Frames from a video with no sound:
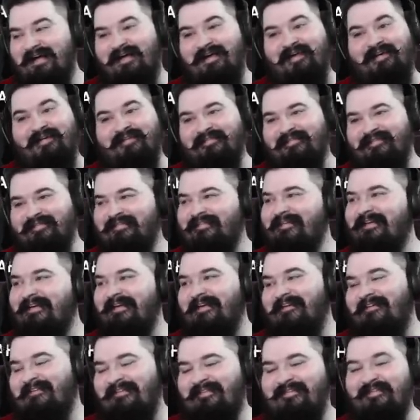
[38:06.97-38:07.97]
I don't...
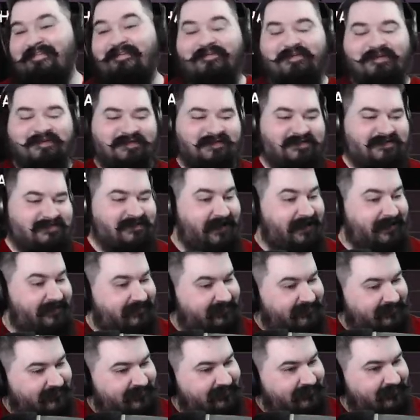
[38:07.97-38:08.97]
Do I just
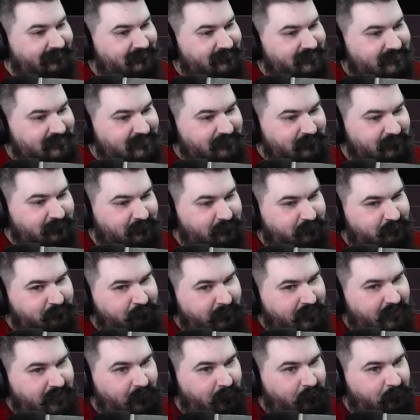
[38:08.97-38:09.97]
tank it? Do I just go
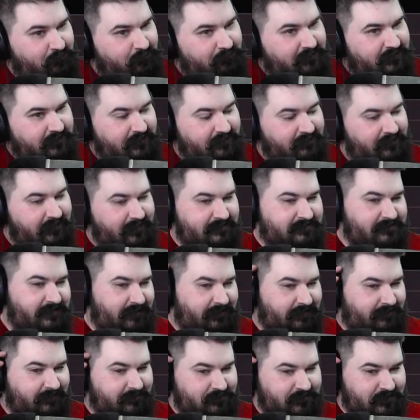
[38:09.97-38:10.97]
make our own key and I
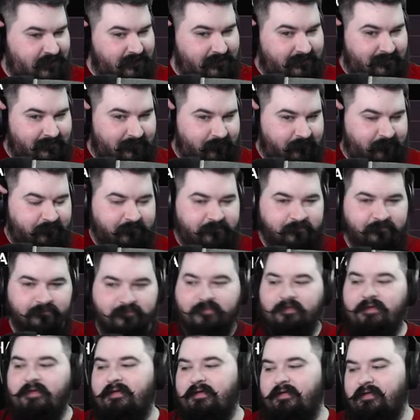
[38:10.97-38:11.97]
tank a chat?
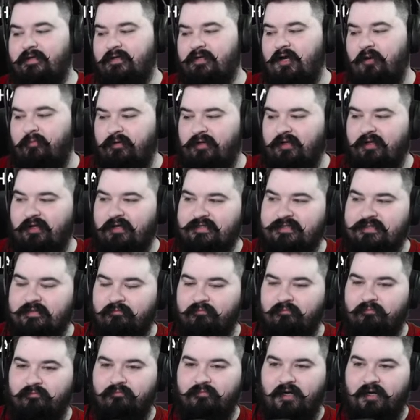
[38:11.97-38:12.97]
Up like
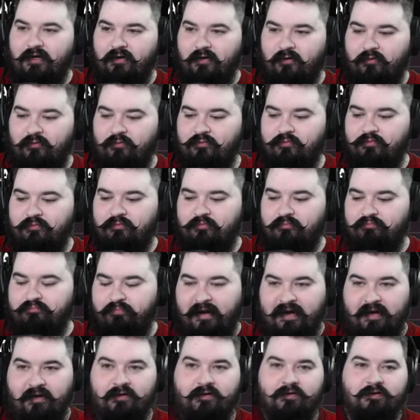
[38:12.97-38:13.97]
some, I don't know,
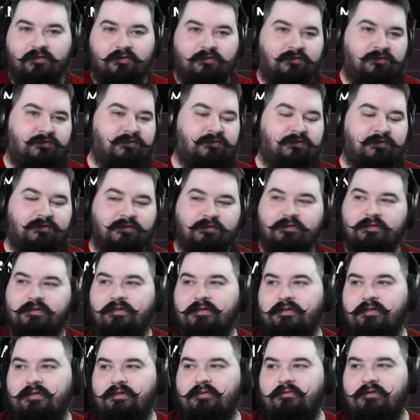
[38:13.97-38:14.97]
bear?
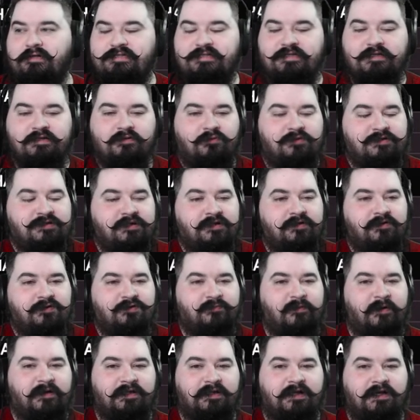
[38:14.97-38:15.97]
What is it? What's another
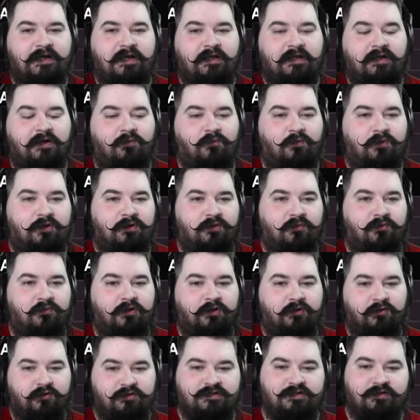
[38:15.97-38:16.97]
spec that got like a really,
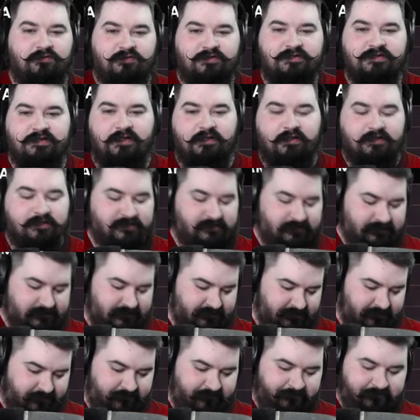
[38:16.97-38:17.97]
really good tier set this
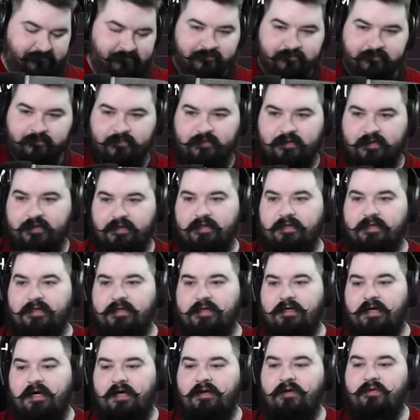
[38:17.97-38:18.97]
season?
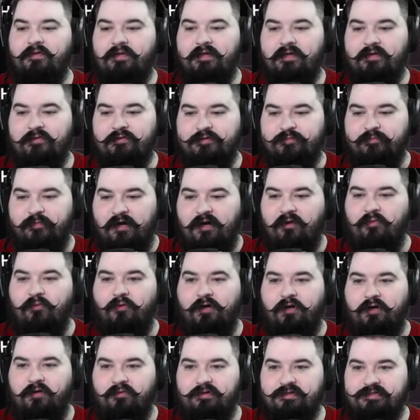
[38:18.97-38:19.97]
I don't think it was Prot
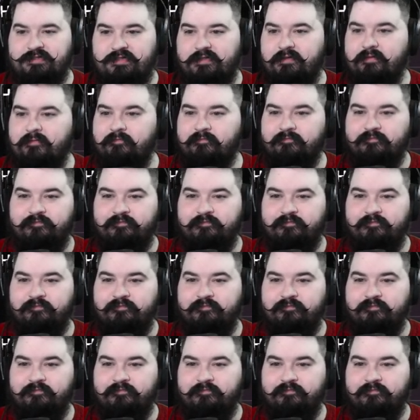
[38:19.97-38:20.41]
Warrior, was it?